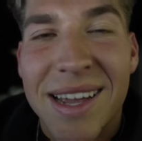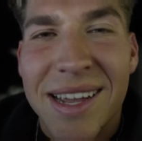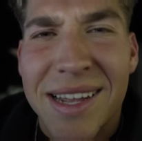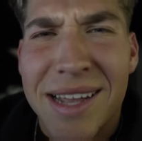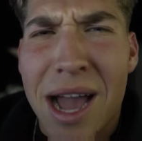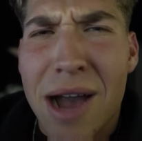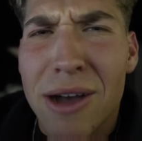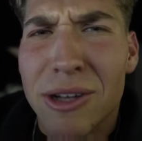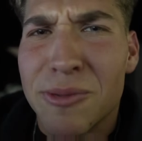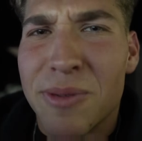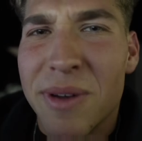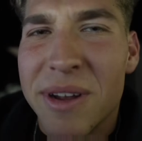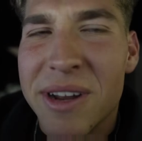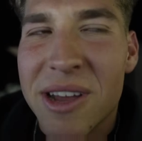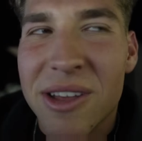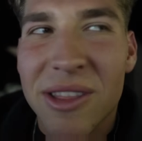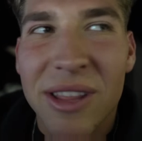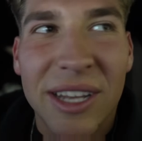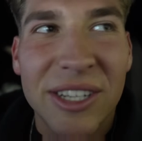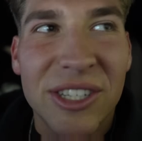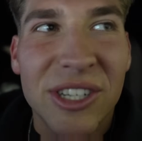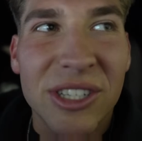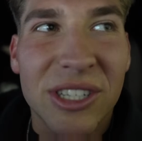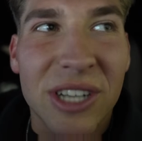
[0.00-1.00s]
yeah, I was planning on
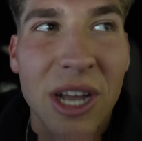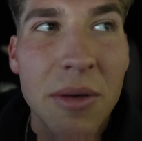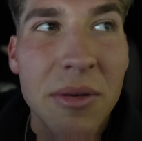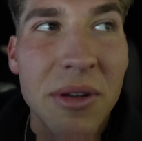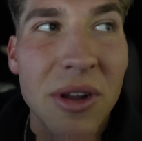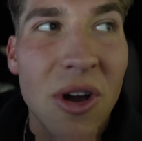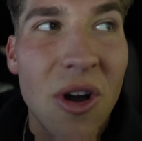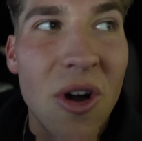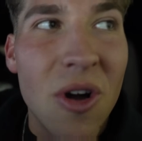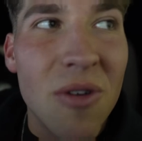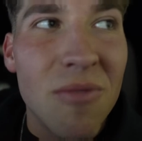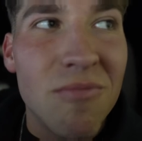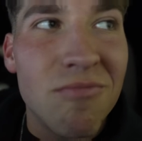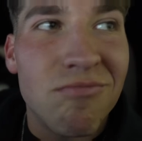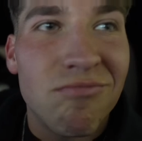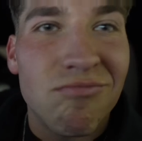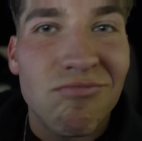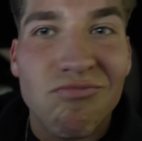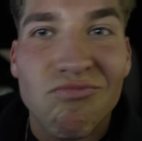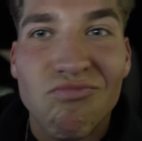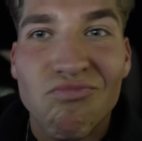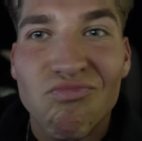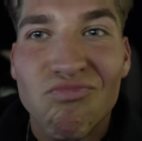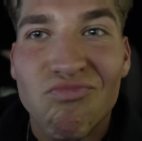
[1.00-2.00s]
like just coming
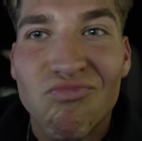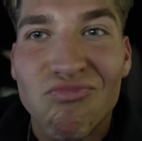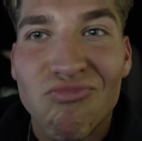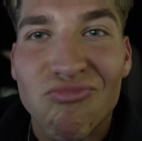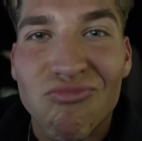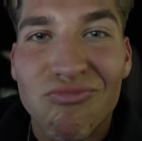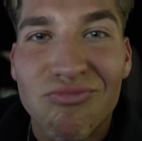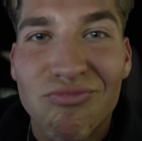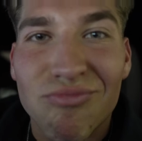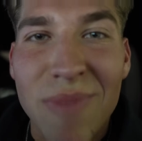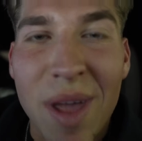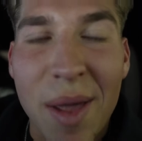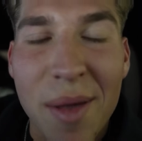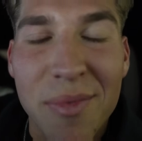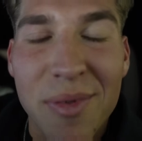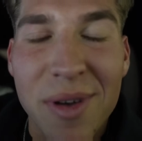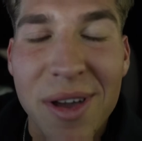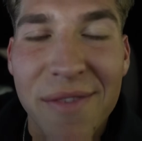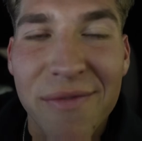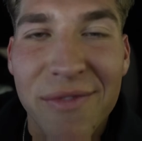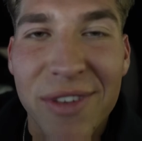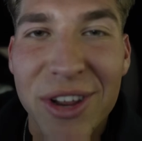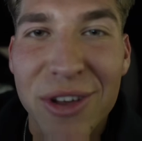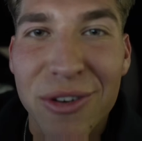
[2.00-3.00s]
home, maybe
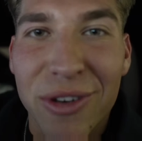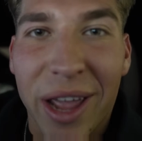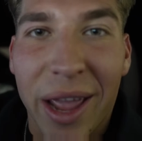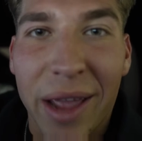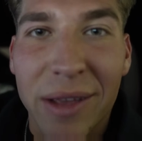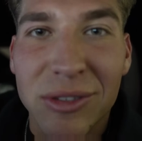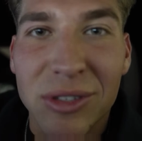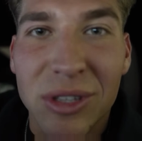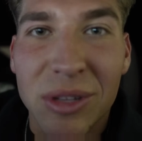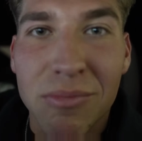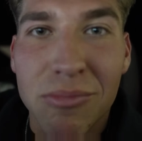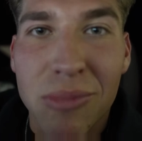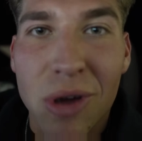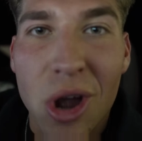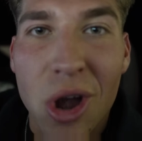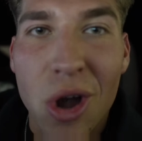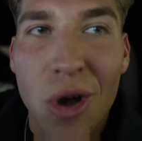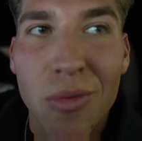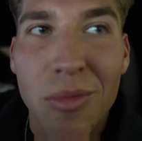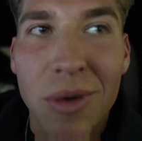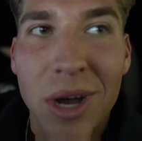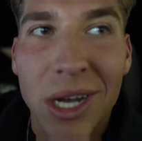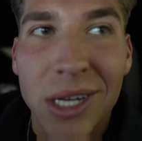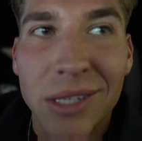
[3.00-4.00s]
playing video games with the
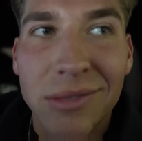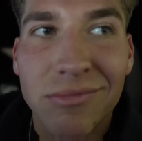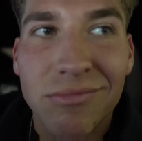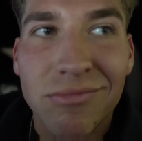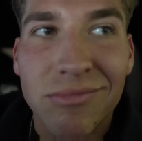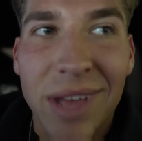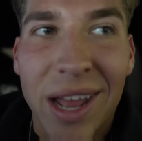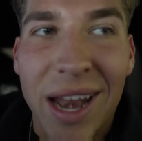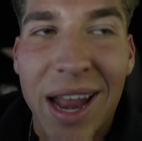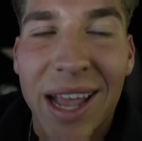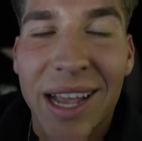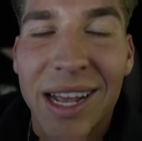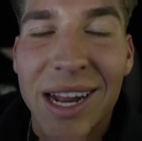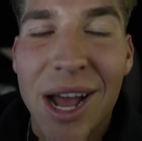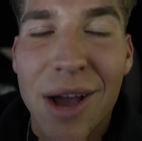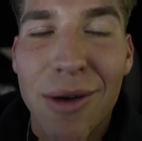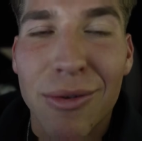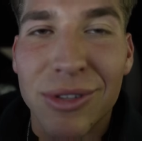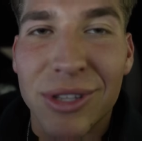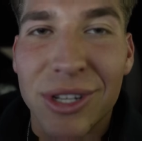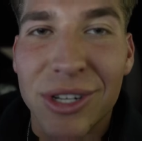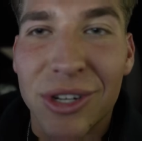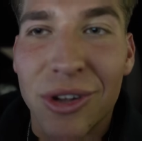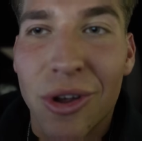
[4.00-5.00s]
bro, but and hanging out
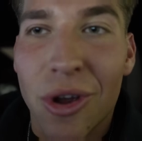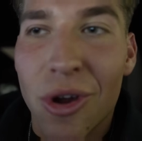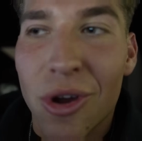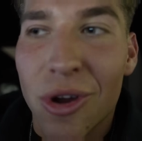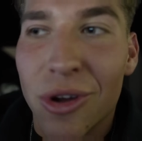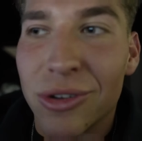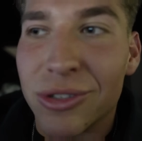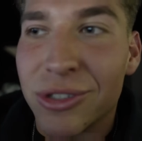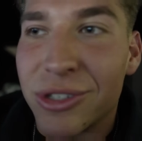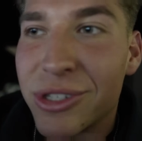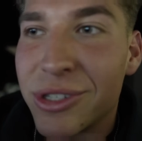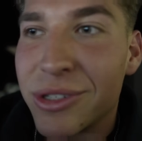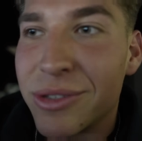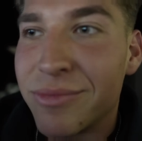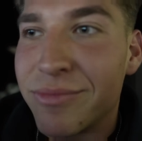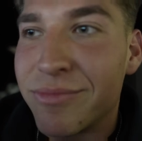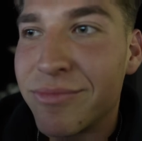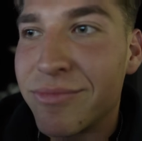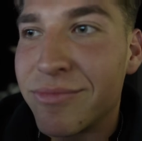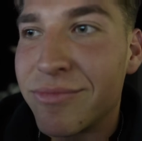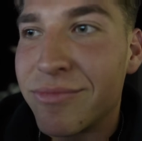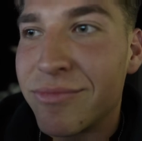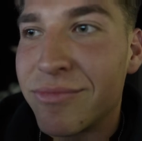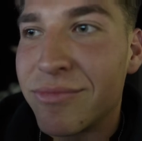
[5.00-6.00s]
with the girls,
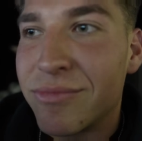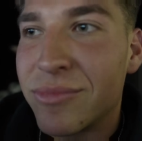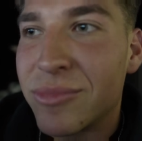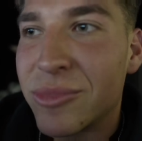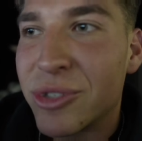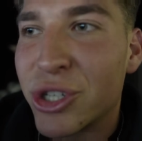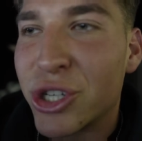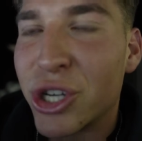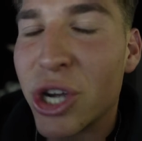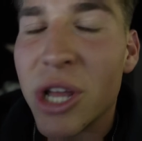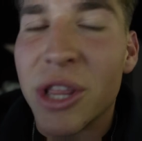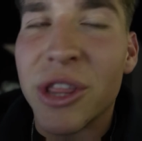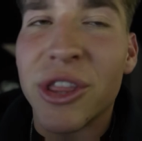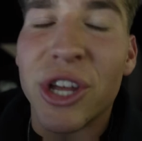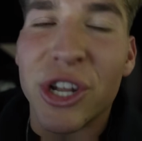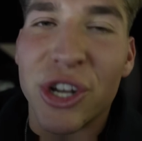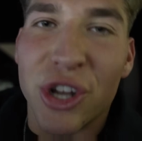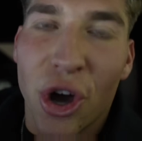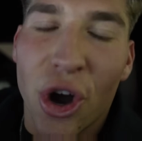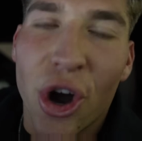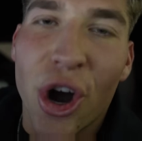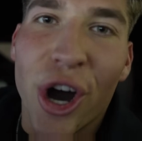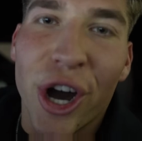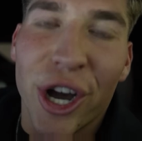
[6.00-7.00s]
the
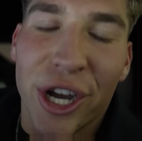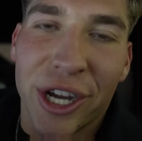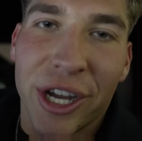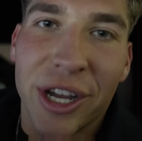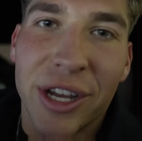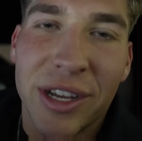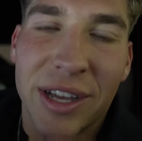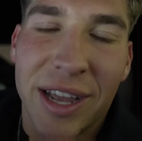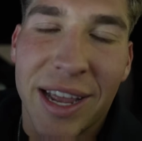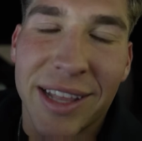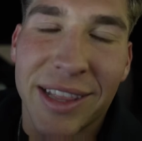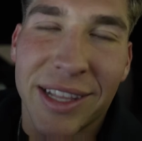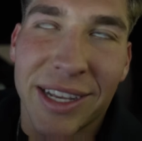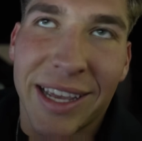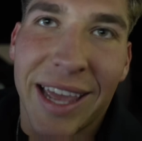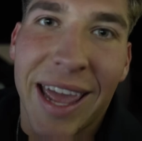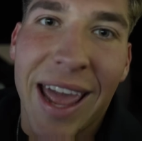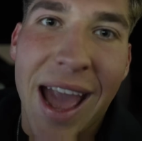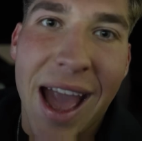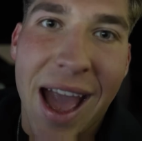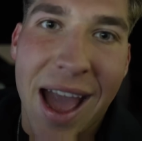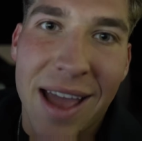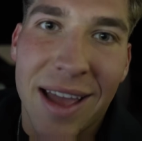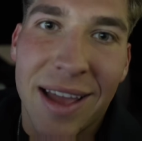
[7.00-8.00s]
dog, and the
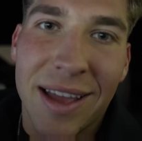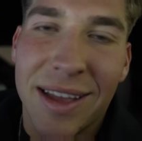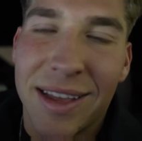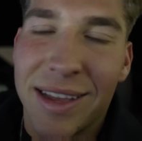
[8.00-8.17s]
cat.